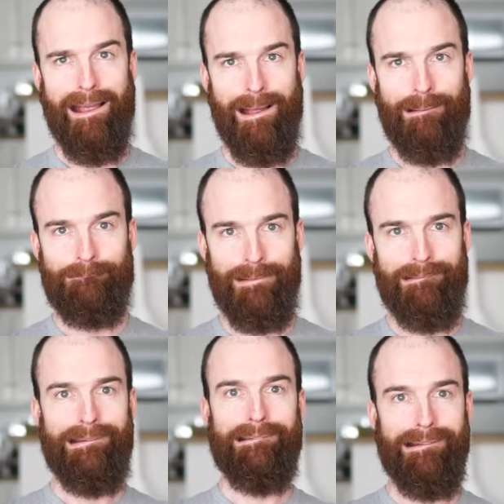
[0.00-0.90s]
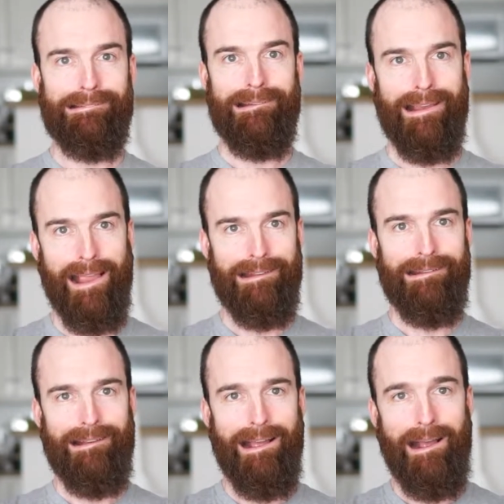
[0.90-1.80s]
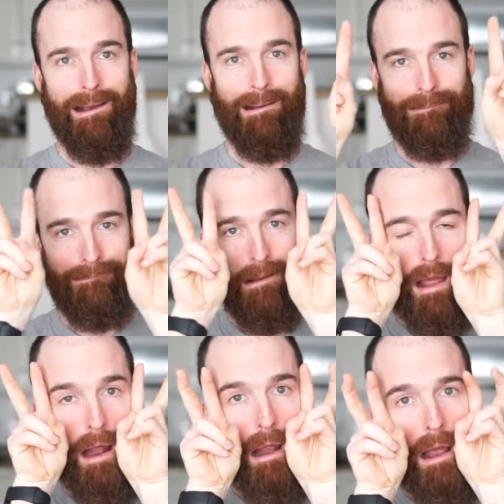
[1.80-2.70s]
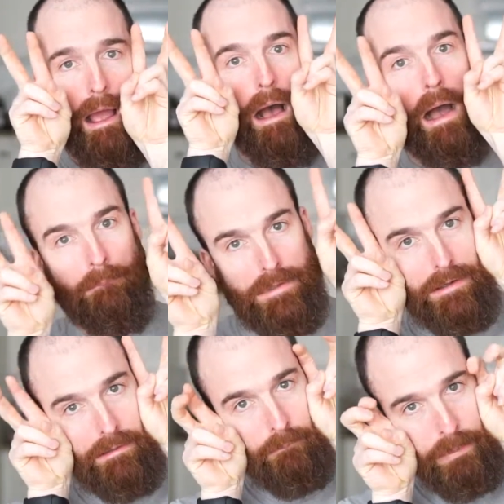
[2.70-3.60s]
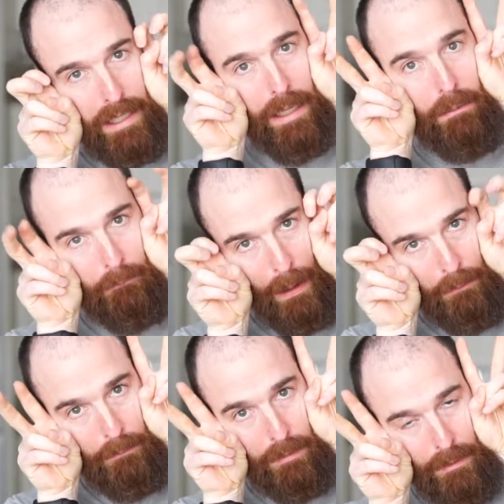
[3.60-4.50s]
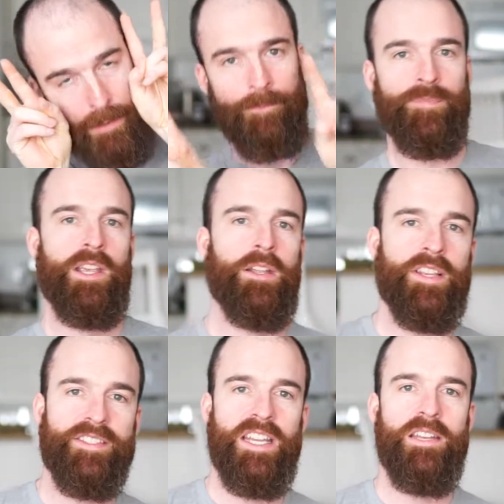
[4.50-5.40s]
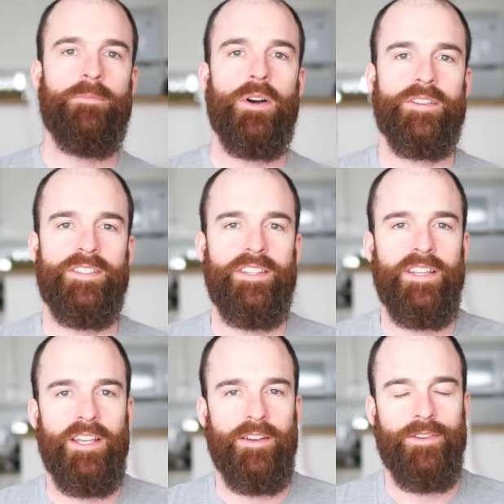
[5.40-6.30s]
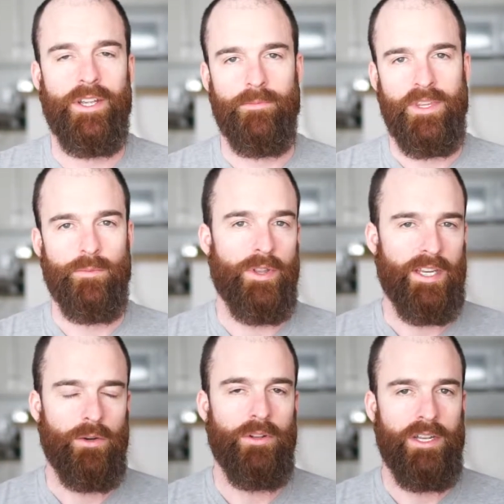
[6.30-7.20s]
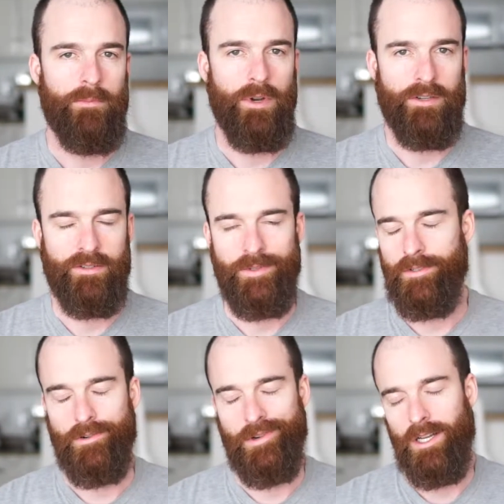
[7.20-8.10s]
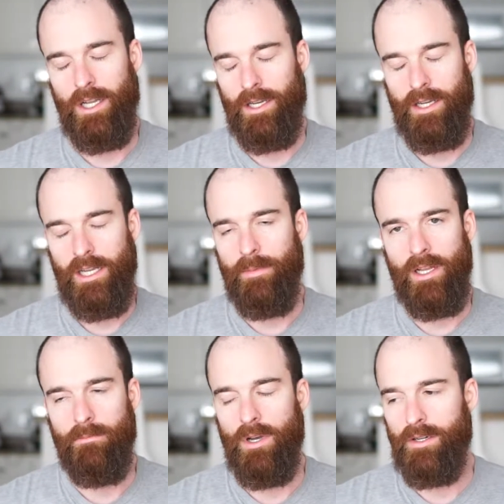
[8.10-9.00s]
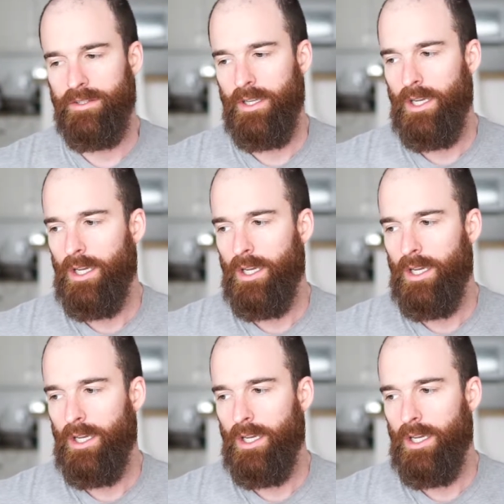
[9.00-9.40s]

I'm doing this again. I'm just a big quote. There's an inbox in there, what they call an inbox, so it's not really like an email inbox,